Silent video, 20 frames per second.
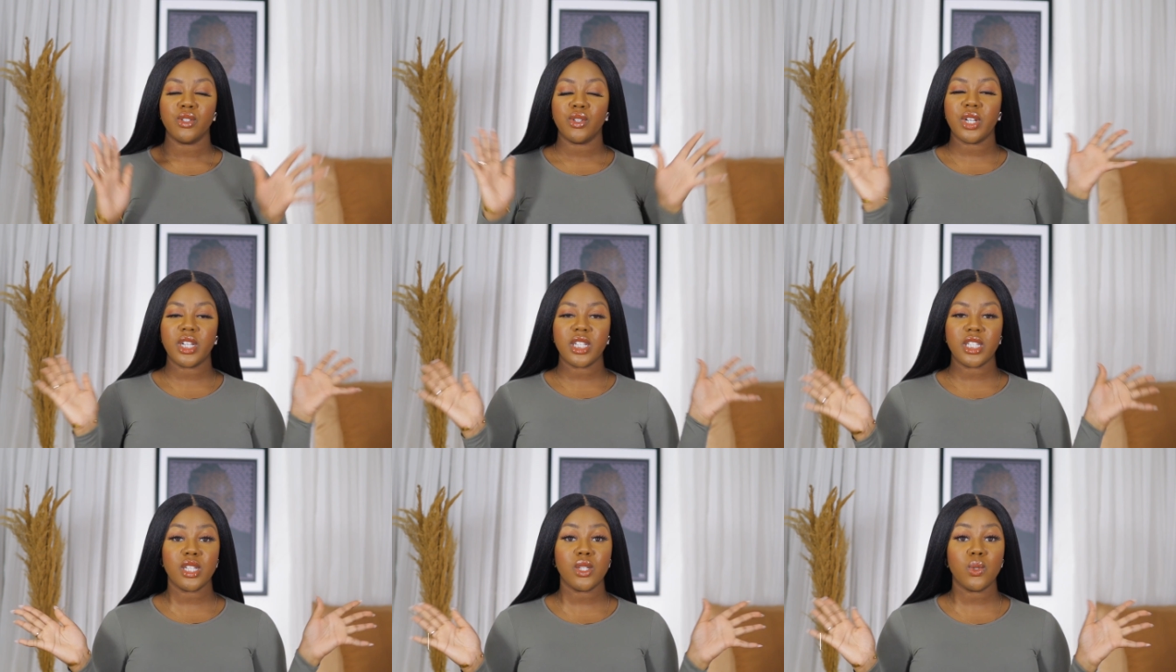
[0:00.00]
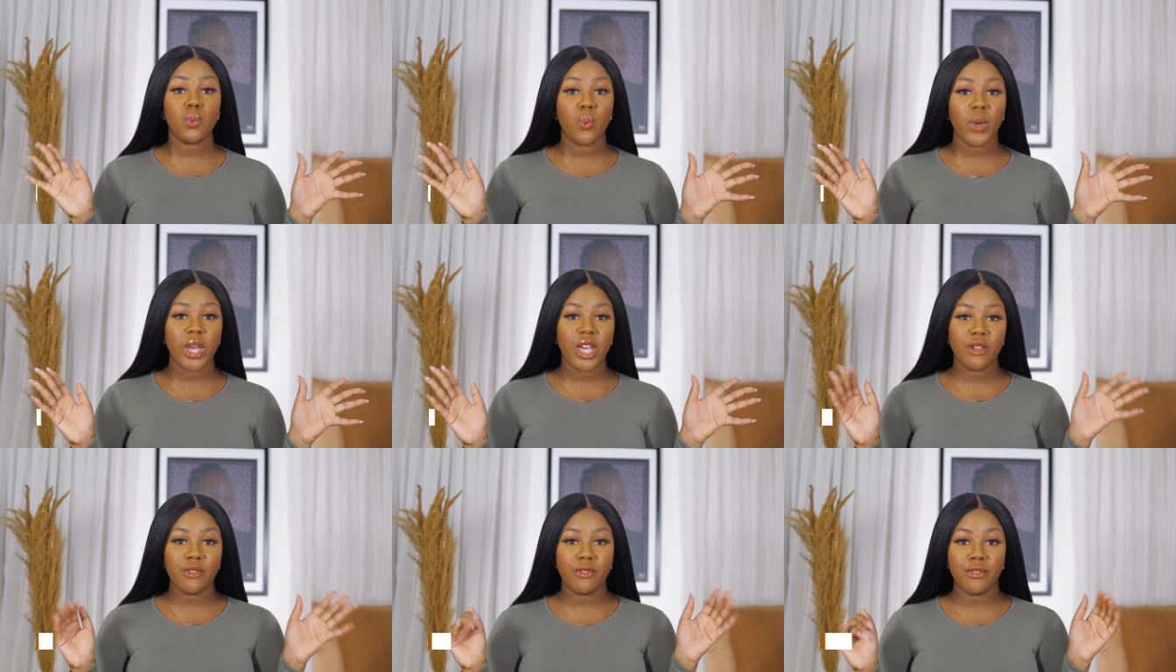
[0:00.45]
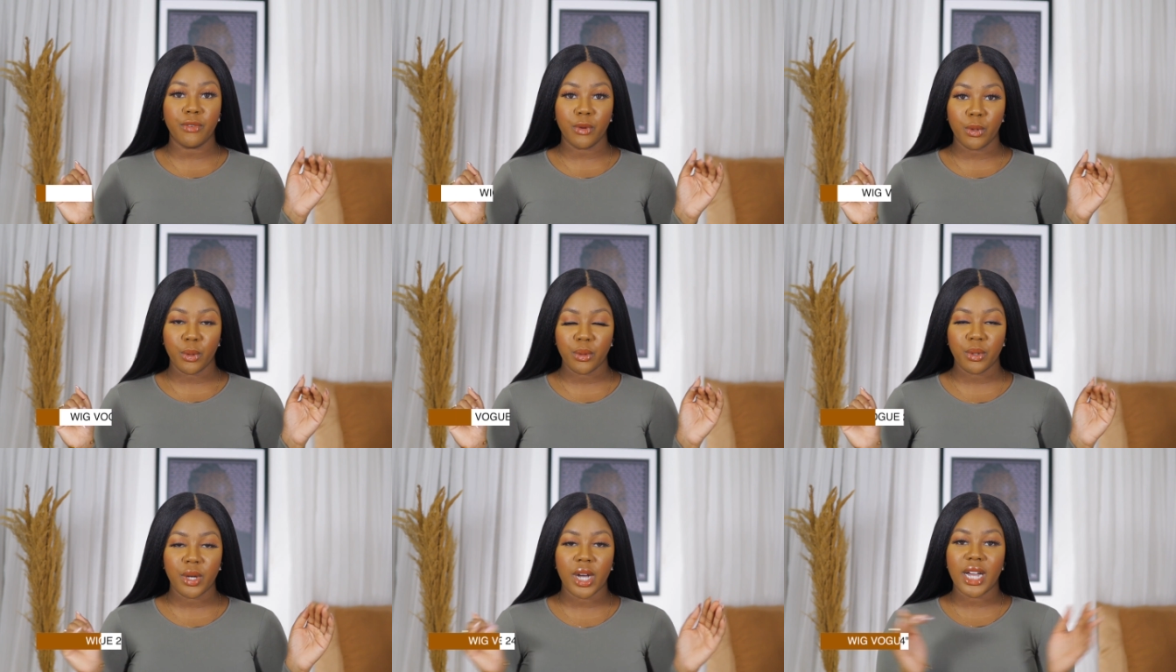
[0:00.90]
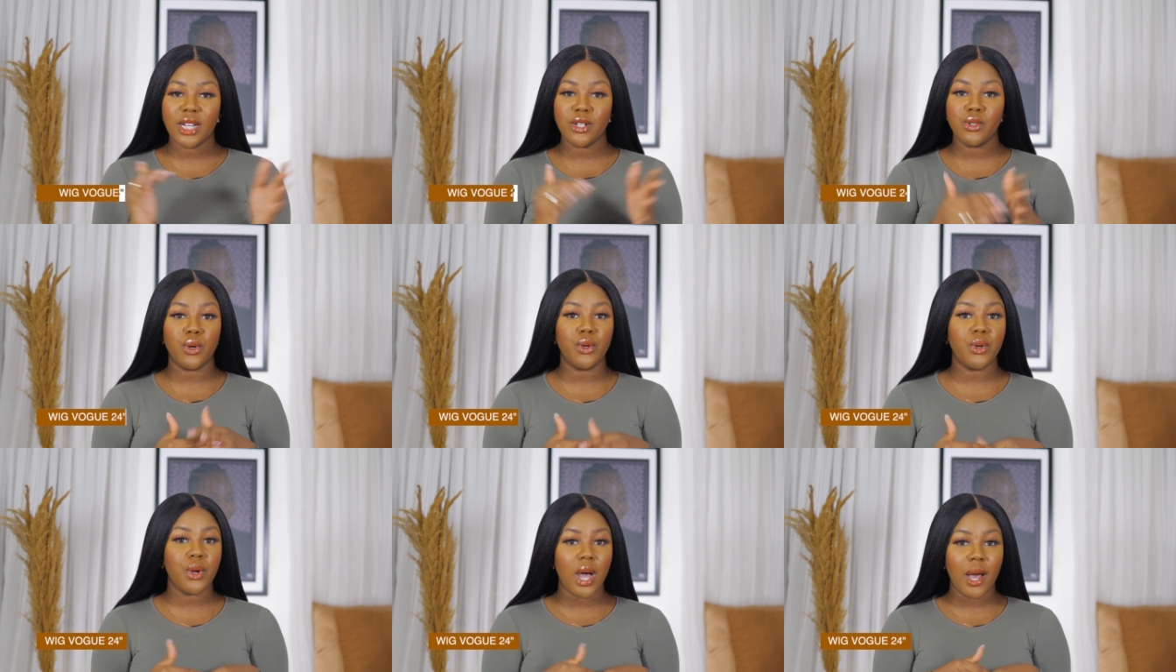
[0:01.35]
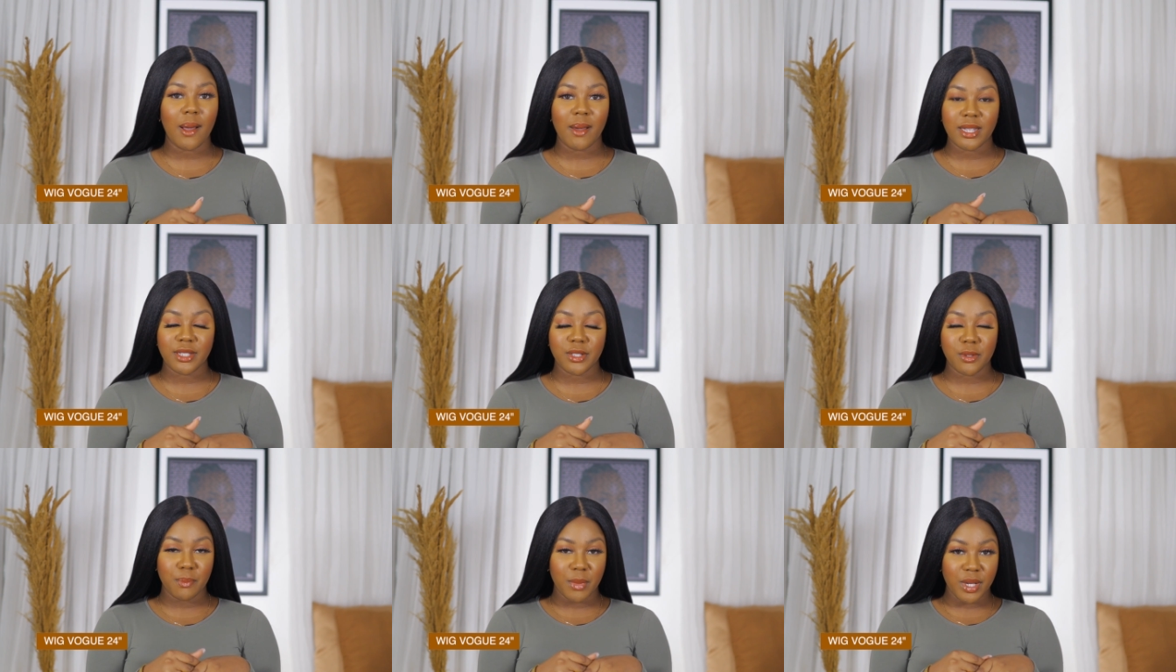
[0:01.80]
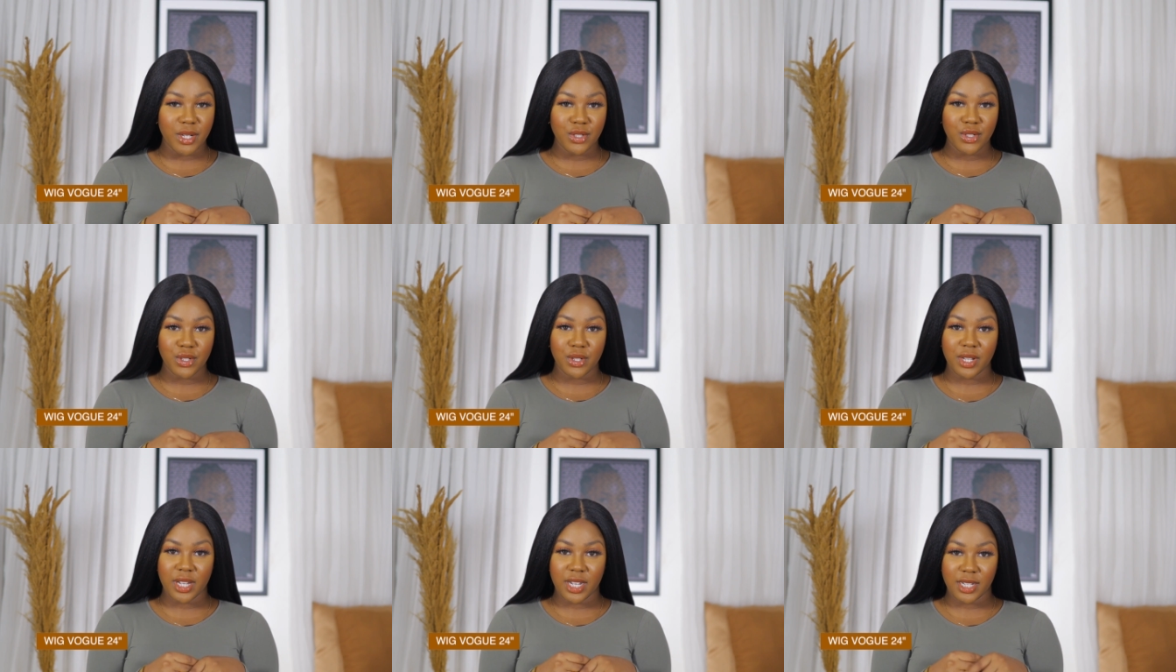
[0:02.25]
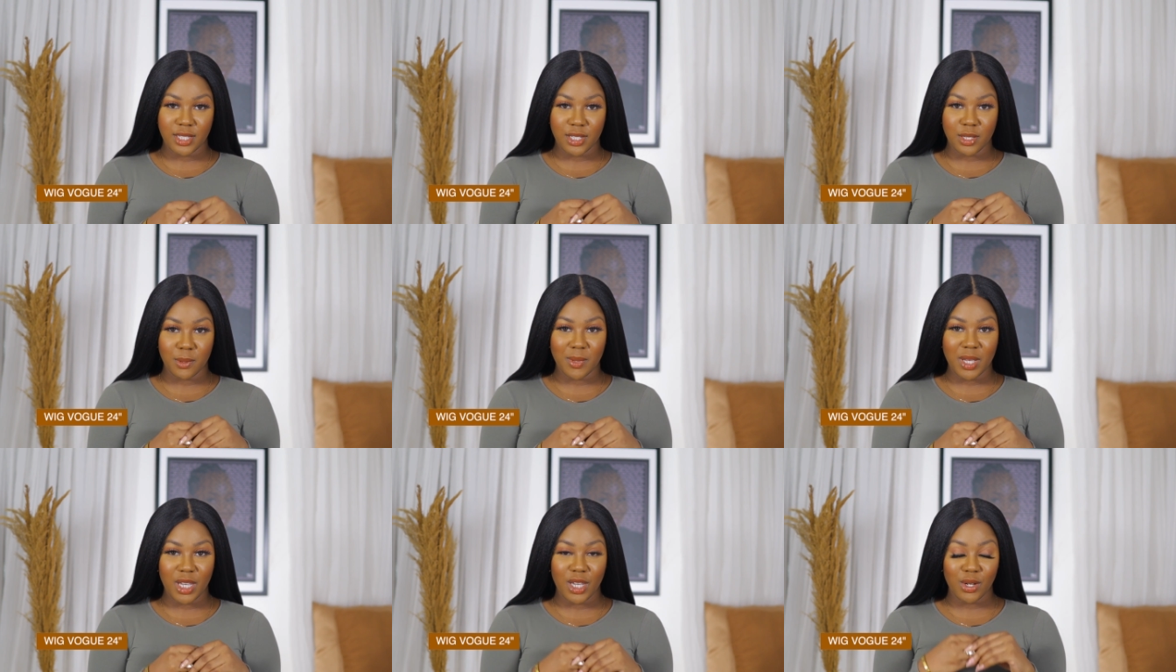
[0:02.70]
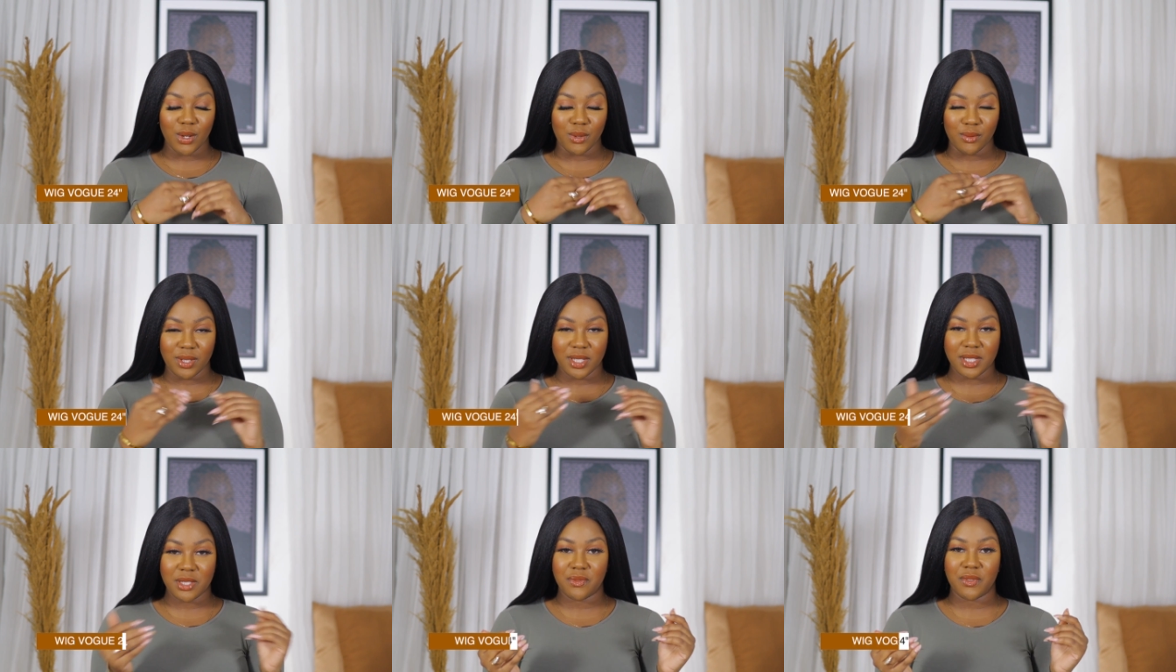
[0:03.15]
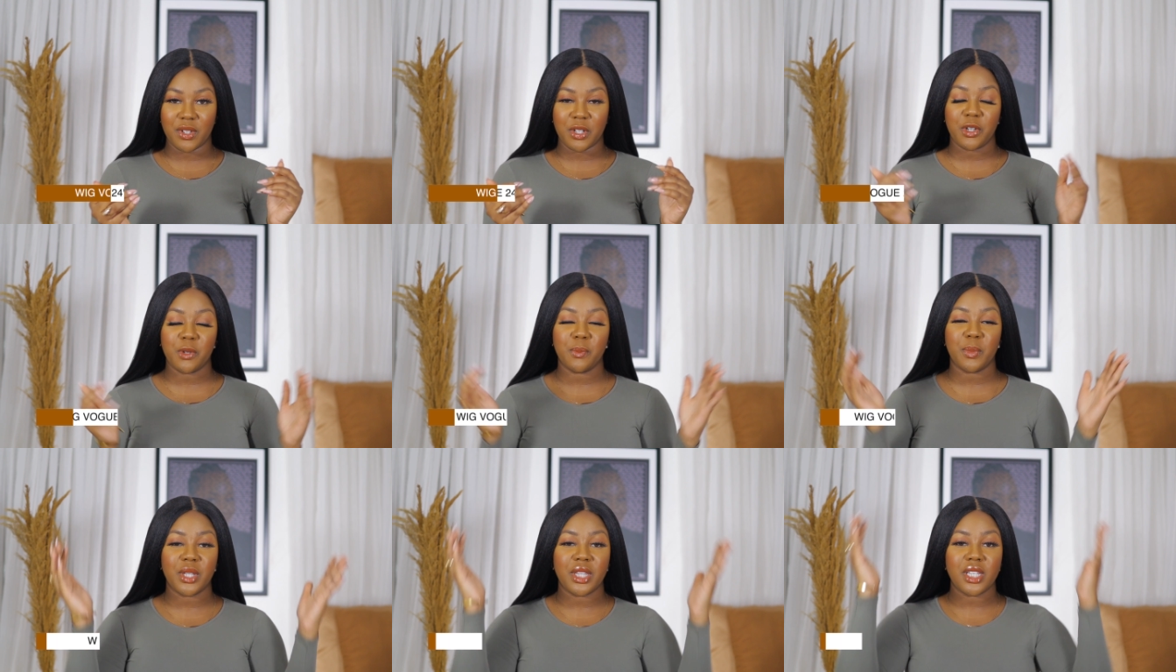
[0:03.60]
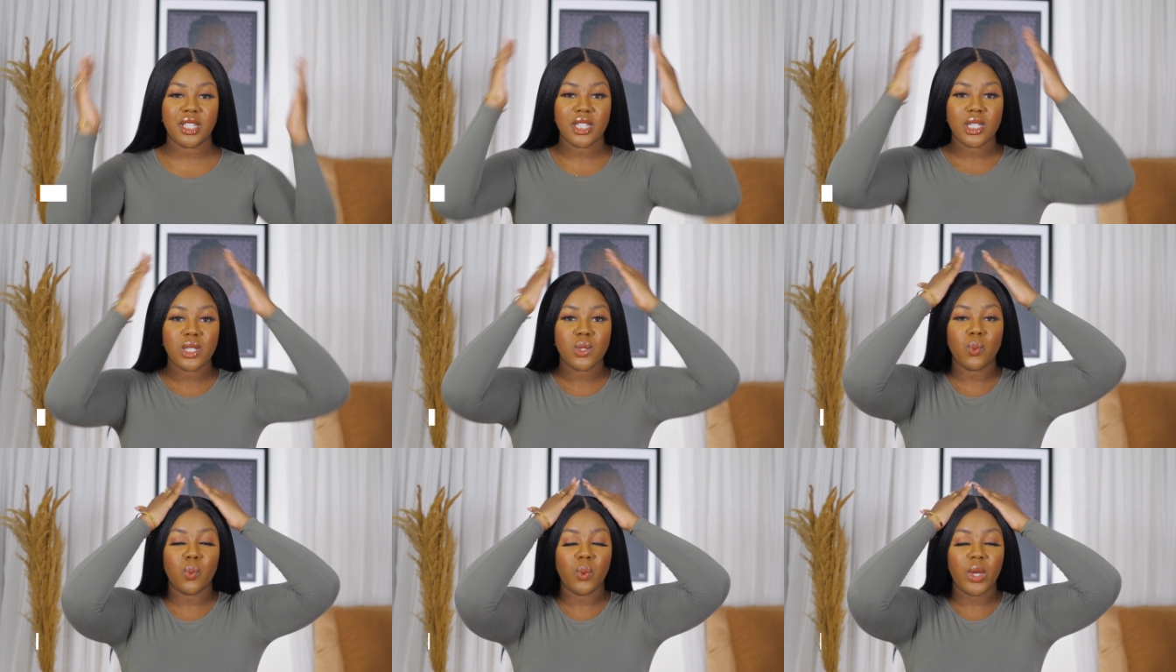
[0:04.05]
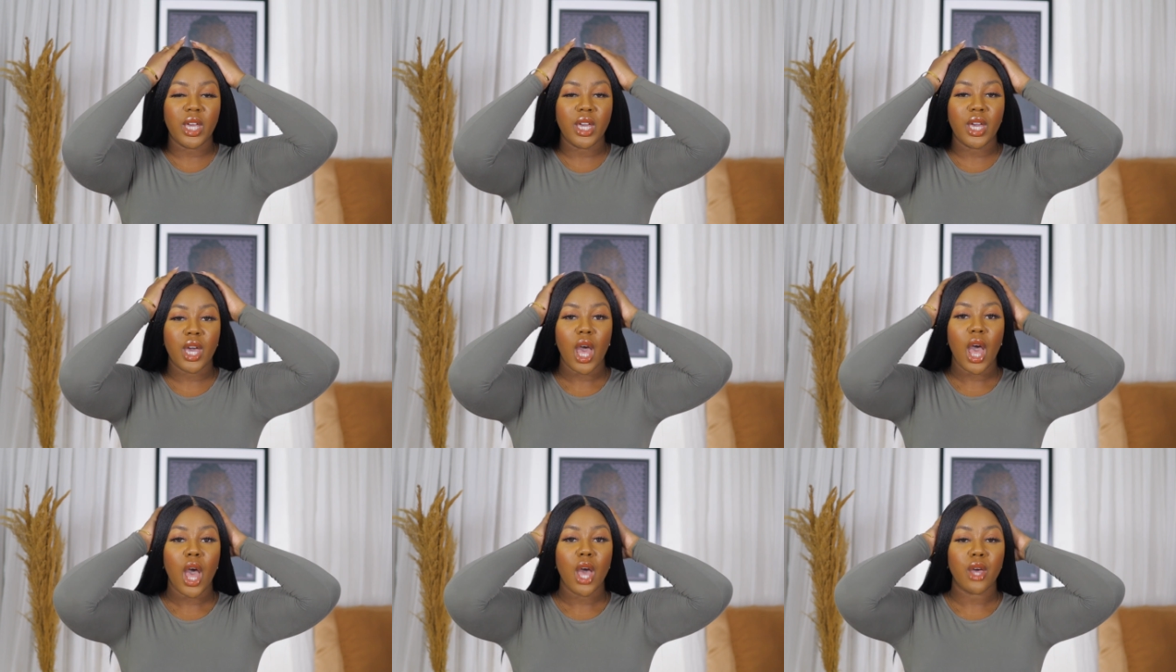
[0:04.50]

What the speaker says: So this is WIG Vogue. I don't know how I didn't mention that in the beginning of this video, but this is WIG